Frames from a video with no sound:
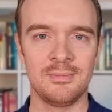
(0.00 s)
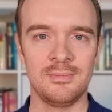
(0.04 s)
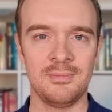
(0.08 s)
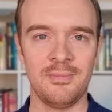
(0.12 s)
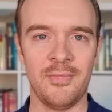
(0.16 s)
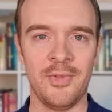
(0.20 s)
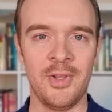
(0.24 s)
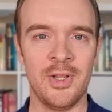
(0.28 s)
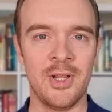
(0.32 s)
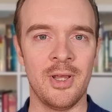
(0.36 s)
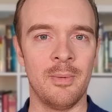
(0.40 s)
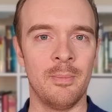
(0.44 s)

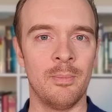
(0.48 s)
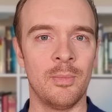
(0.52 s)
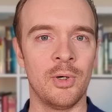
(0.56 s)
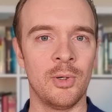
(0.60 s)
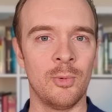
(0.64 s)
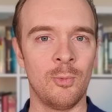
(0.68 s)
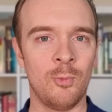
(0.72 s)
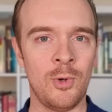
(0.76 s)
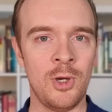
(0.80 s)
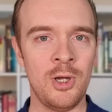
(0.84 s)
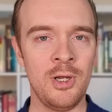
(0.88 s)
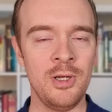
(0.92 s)
Number
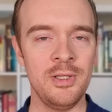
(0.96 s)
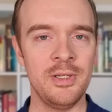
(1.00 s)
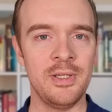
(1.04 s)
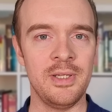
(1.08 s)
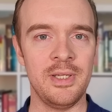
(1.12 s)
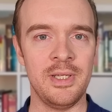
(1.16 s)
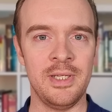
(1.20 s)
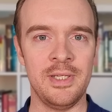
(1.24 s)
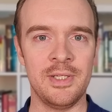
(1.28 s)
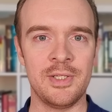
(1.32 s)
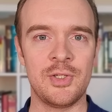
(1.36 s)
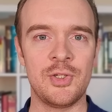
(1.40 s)
1
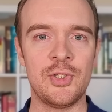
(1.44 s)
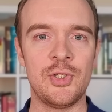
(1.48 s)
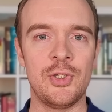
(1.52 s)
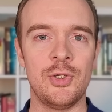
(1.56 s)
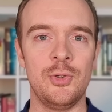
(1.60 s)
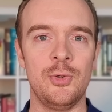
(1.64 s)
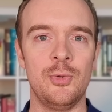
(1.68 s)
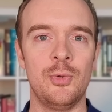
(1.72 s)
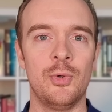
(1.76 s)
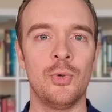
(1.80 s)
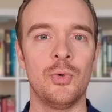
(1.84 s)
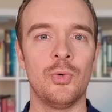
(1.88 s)
is
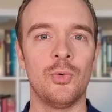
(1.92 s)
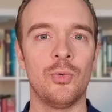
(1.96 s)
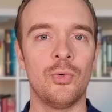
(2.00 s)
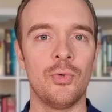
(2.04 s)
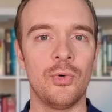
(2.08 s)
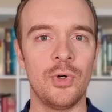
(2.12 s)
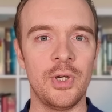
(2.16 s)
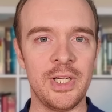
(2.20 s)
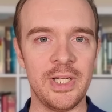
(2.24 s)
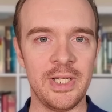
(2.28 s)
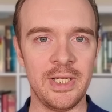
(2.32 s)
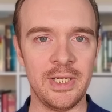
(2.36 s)
to
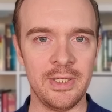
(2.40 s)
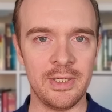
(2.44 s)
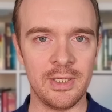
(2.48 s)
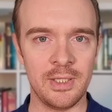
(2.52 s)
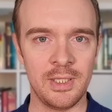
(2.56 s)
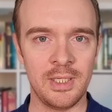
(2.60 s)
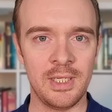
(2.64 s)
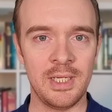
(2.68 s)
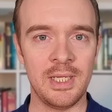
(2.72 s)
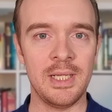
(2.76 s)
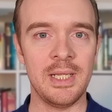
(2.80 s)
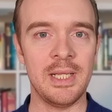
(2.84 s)
read,
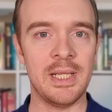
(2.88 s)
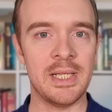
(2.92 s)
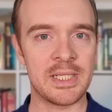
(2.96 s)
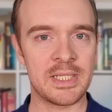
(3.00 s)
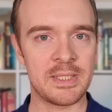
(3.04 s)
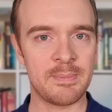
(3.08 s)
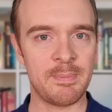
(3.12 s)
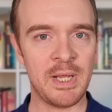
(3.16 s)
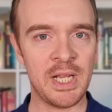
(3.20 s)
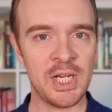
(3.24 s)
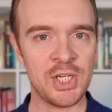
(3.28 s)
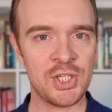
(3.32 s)

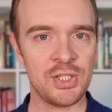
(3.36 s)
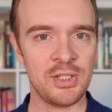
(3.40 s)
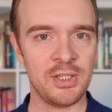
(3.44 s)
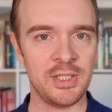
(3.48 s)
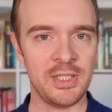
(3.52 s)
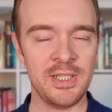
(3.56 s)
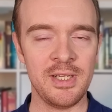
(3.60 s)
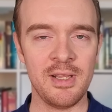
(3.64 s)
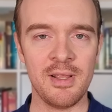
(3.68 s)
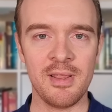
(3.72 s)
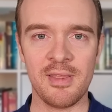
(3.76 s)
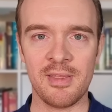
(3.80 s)

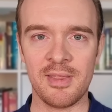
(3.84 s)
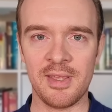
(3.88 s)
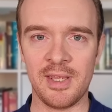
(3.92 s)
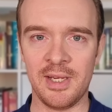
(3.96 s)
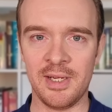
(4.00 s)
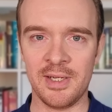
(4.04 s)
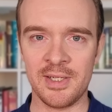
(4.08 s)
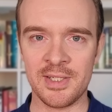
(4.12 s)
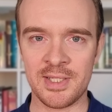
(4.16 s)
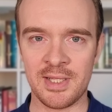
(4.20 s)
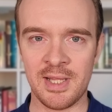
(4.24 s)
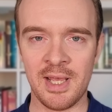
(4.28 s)
especially
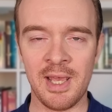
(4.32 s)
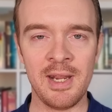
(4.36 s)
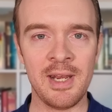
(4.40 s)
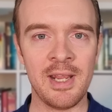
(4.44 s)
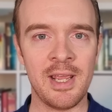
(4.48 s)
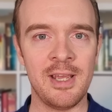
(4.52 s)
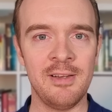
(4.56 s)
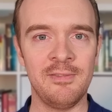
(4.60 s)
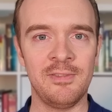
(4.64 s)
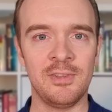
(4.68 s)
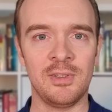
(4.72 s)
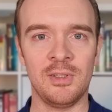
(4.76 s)
things that
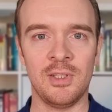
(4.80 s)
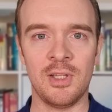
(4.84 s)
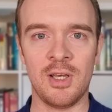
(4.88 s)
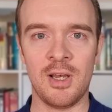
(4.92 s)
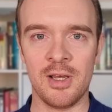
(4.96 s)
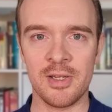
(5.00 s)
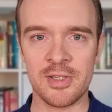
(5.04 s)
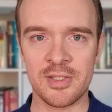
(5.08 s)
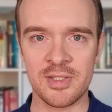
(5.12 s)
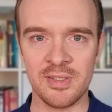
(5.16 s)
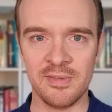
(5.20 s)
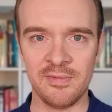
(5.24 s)
have
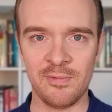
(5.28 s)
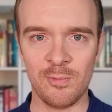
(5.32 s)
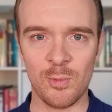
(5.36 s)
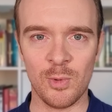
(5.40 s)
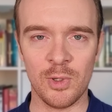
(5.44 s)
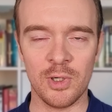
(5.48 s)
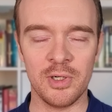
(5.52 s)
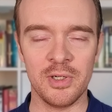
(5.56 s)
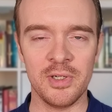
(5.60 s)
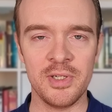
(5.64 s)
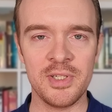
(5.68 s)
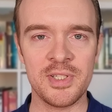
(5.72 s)
lots of
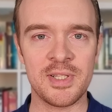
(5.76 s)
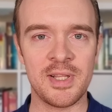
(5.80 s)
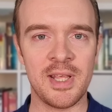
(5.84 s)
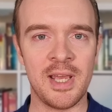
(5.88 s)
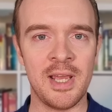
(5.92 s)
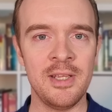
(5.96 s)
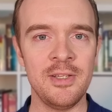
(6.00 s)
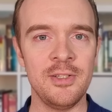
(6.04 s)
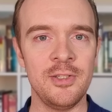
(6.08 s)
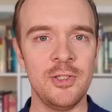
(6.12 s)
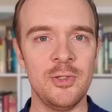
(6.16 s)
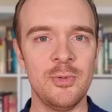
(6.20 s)
words
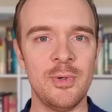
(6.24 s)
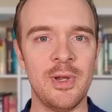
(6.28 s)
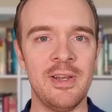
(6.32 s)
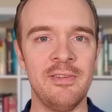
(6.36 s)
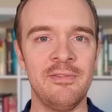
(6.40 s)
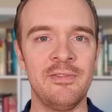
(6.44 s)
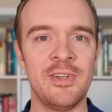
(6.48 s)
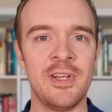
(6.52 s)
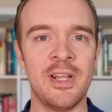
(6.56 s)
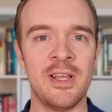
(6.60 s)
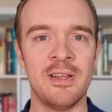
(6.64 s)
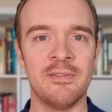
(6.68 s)
that you have
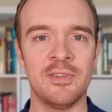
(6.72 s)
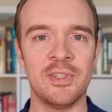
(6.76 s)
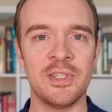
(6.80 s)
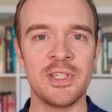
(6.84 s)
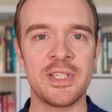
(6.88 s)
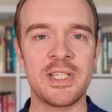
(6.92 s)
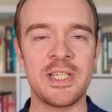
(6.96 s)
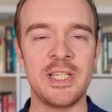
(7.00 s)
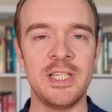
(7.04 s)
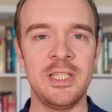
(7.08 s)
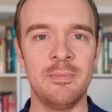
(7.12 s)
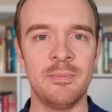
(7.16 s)
never
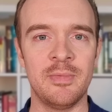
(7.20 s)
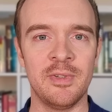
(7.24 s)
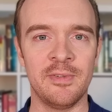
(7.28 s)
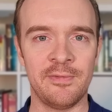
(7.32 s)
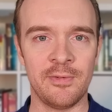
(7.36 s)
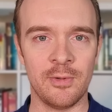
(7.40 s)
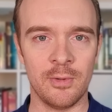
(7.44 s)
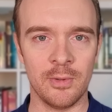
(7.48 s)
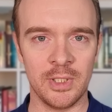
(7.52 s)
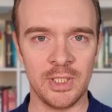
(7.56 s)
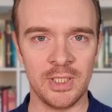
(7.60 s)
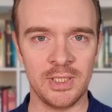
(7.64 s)
seen
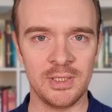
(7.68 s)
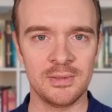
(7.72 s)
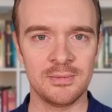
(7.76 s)
before.